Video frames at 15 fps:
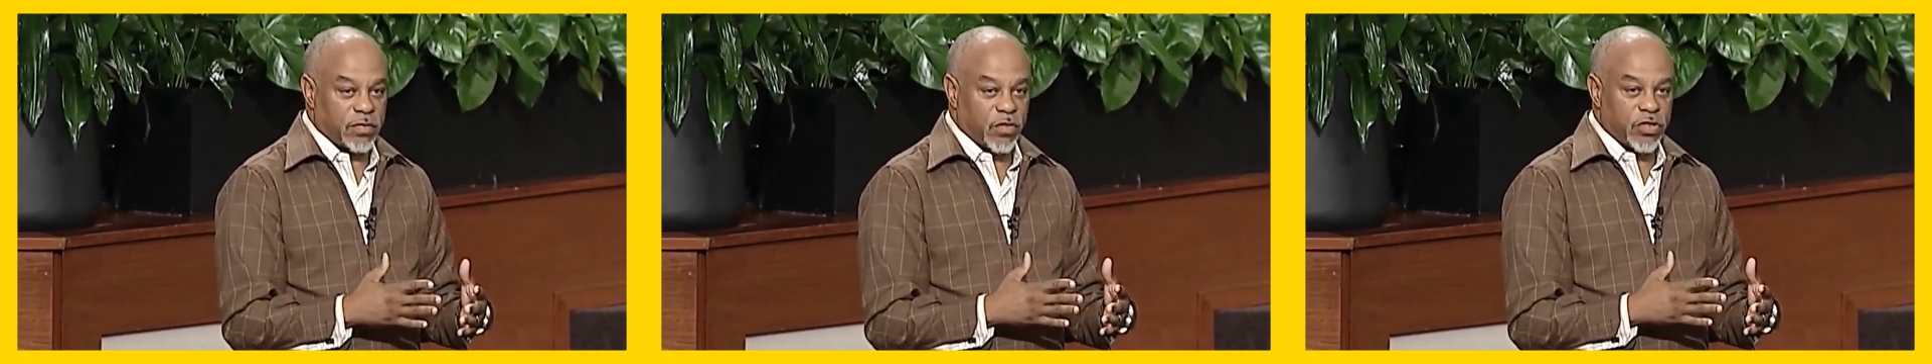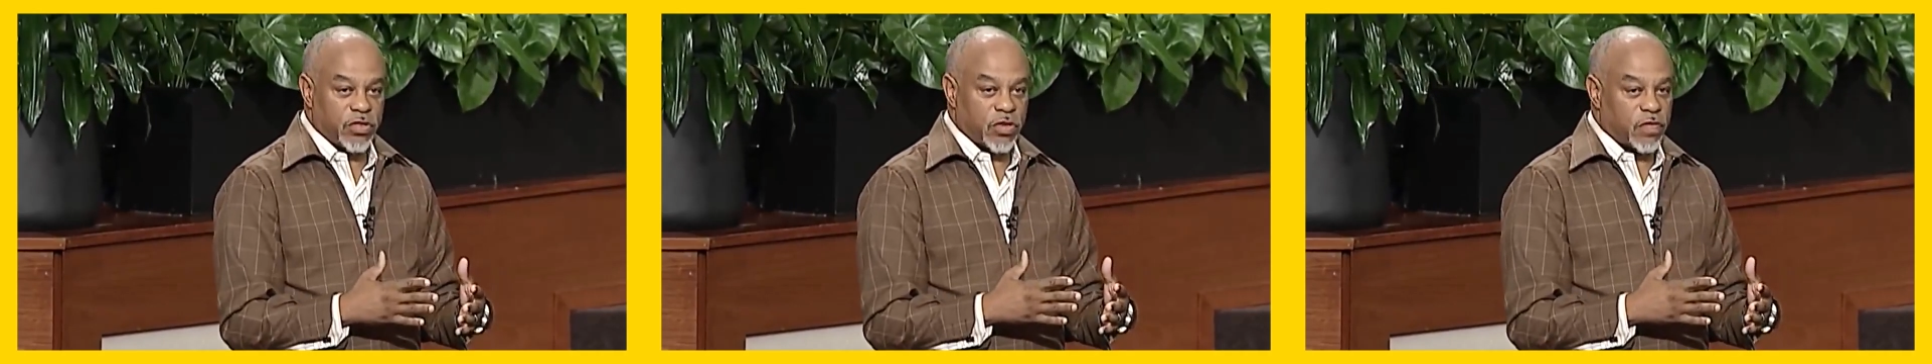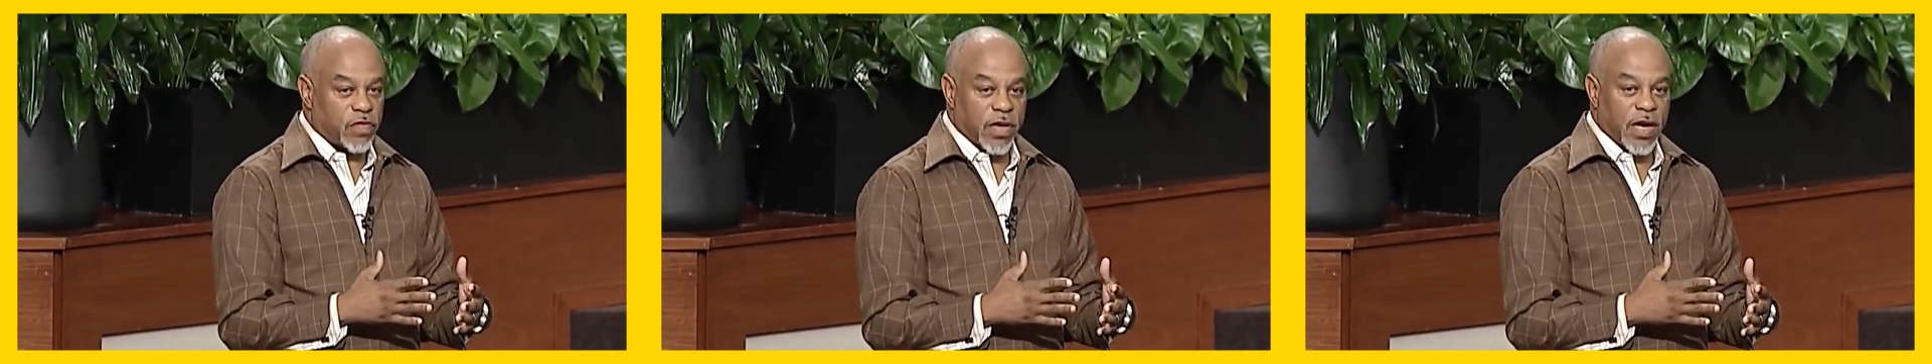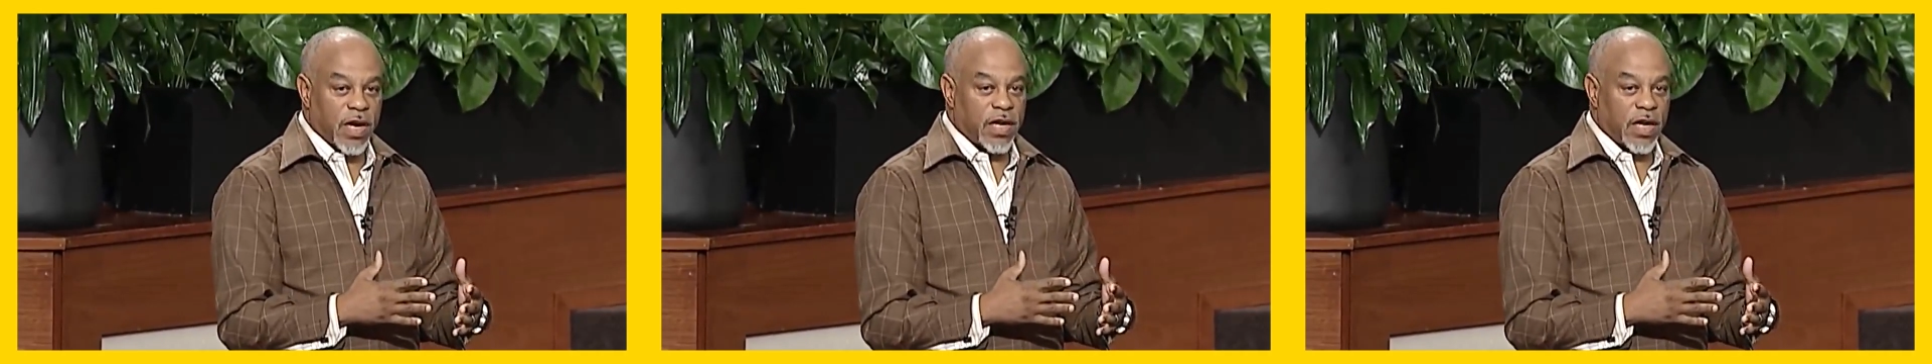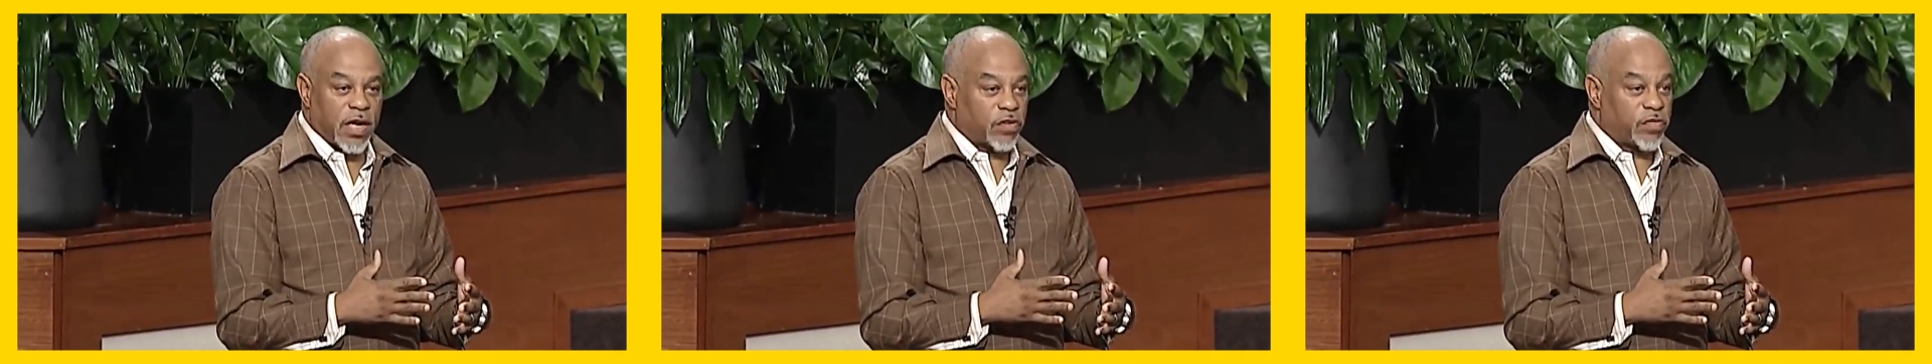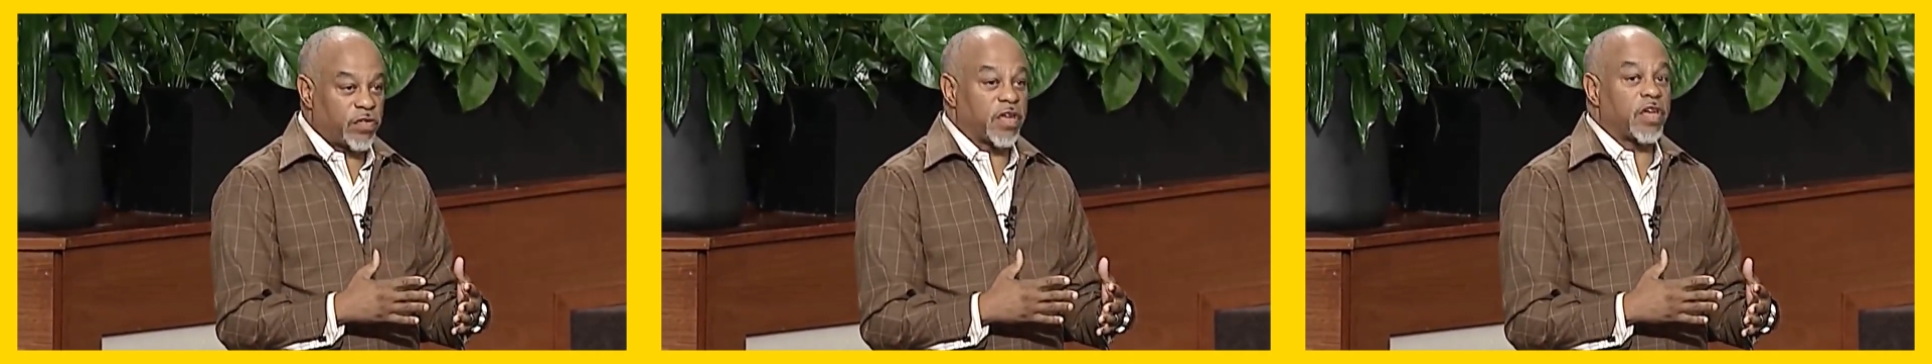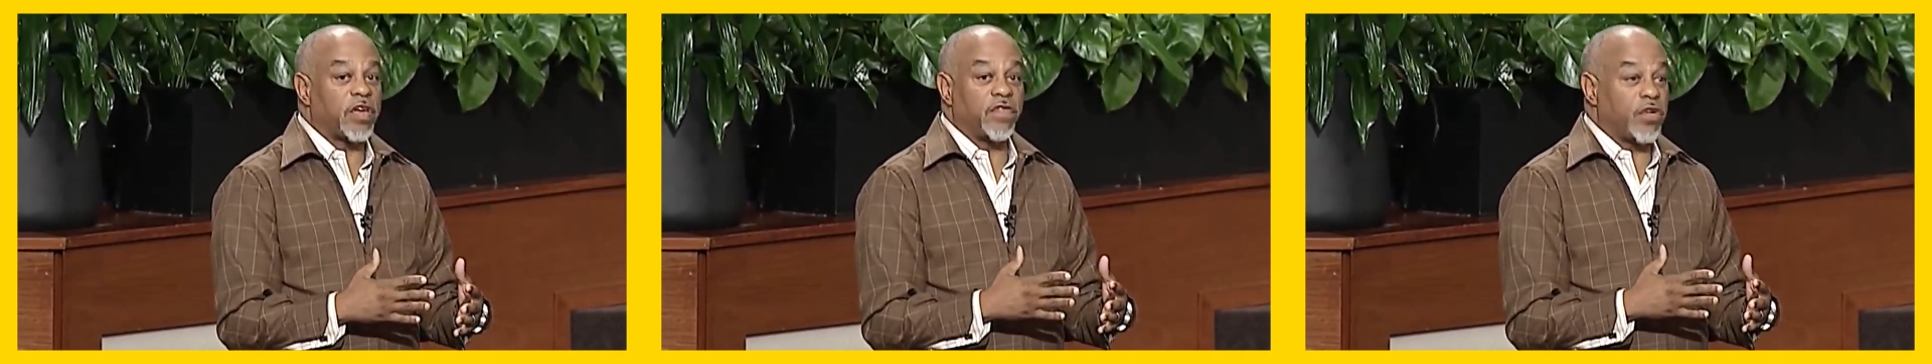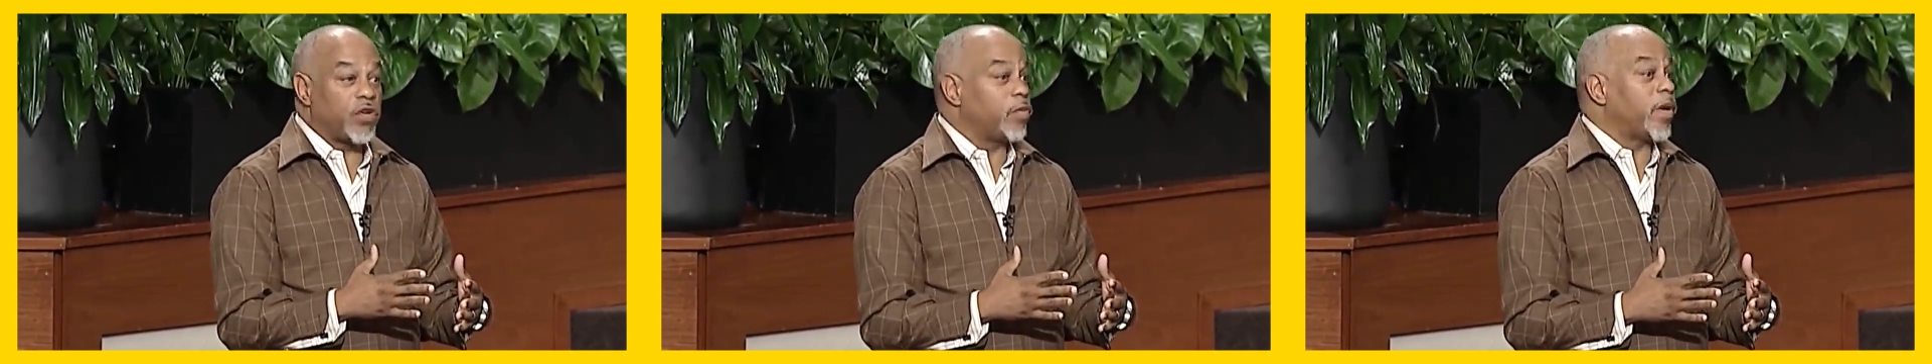We serve a God that'll
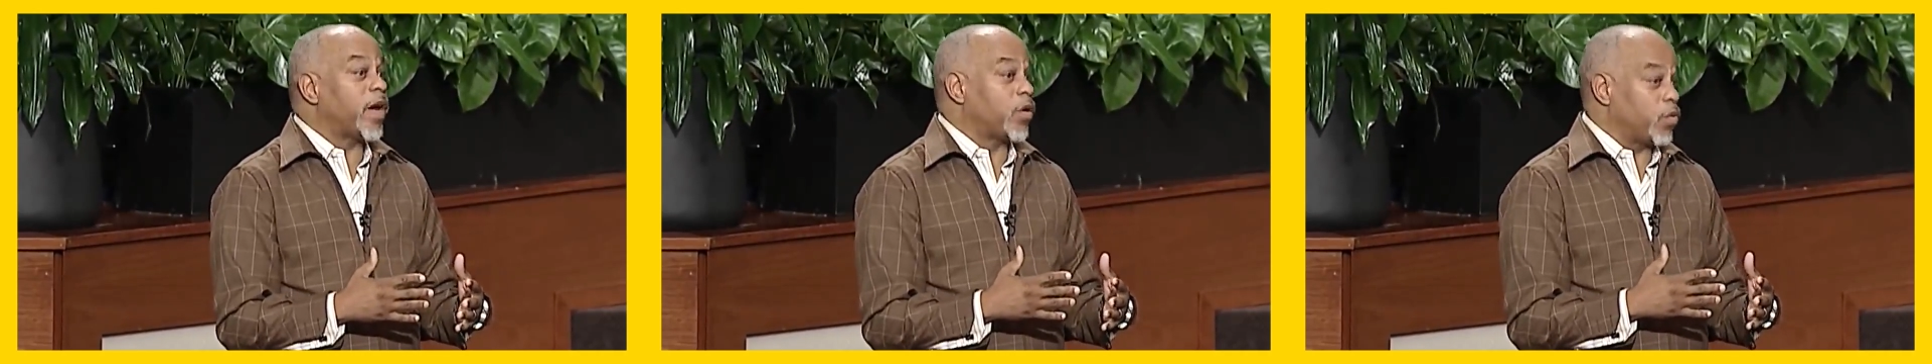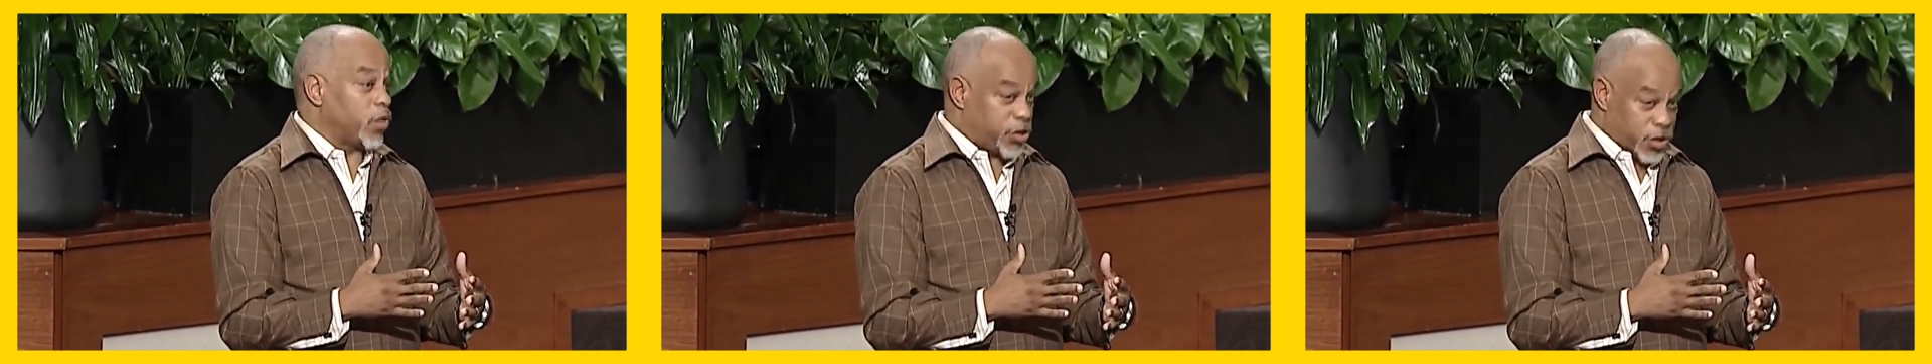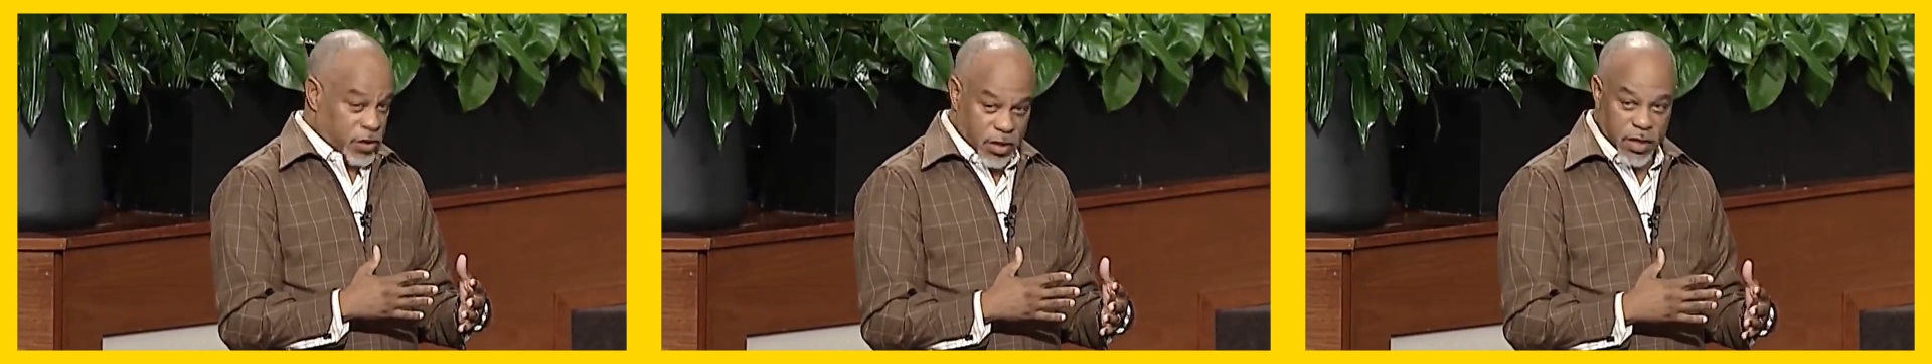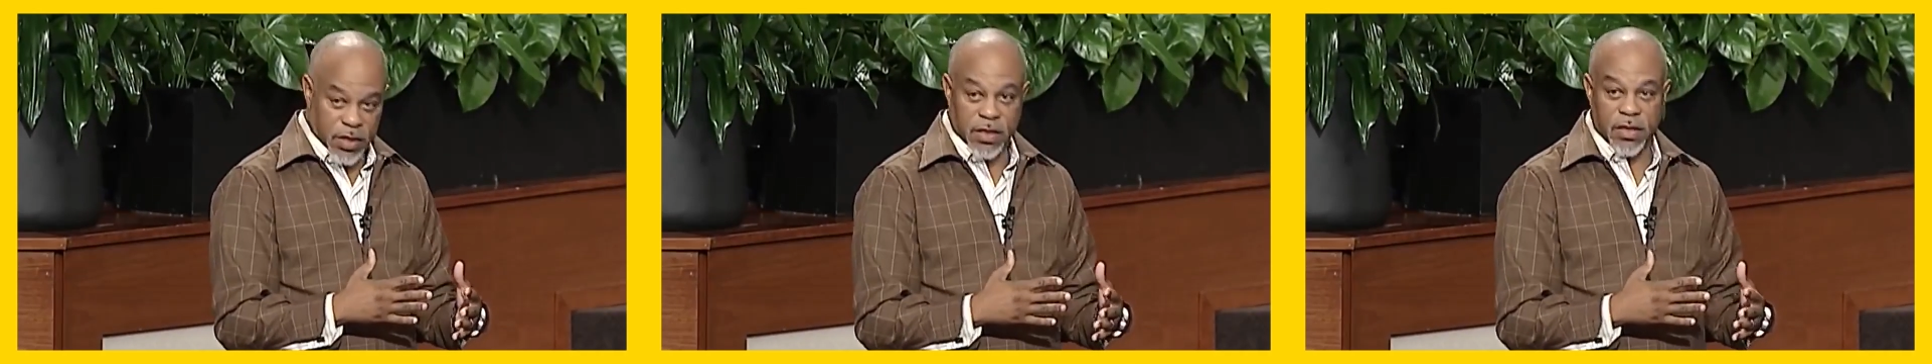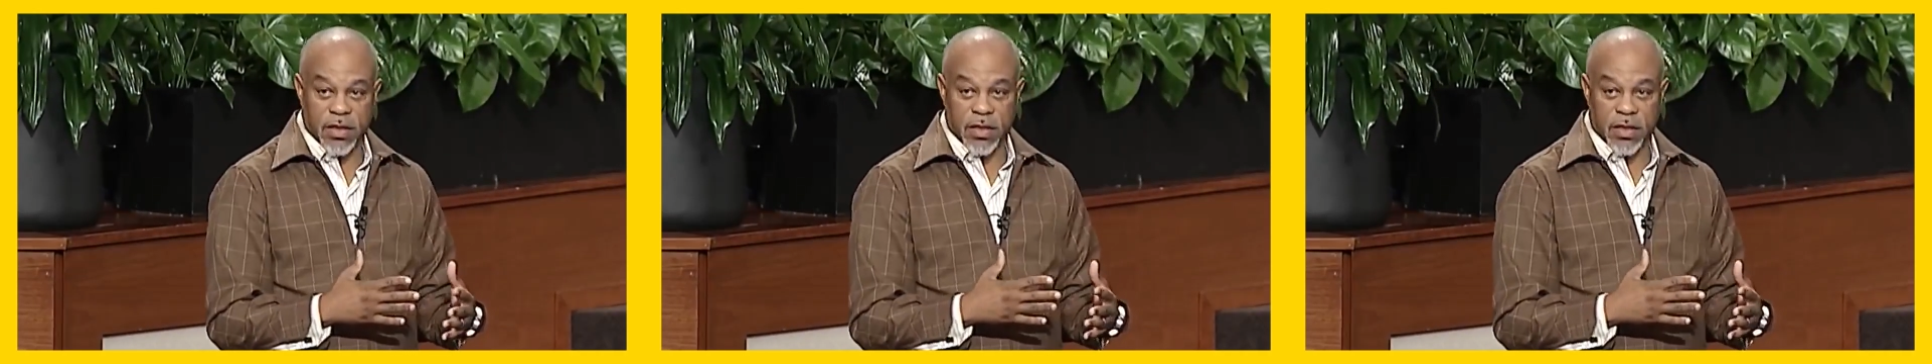forgive you no matter what you did.